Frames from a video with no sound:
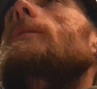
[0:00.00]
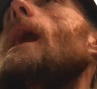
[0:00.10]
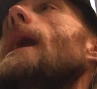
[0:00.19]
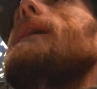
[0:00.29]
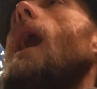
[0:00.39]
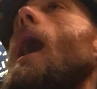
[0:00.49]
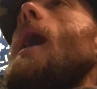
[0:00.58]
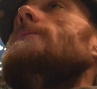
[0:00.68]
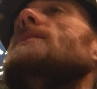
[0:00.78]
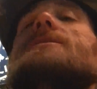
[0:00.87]
Like
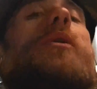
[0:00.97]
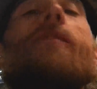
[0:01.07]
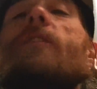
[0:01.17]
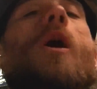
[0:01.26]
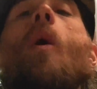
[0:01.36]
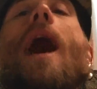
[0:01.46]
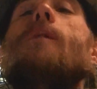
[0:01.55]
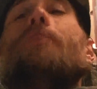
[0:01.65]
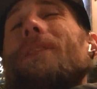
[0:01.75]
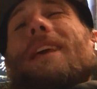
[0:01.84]
I just don't even know. I
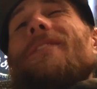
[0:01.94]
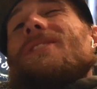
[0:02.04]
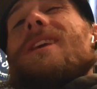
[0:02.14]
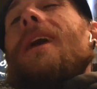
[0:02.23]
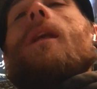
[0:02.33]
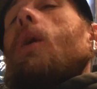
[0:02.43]
don't believe shit.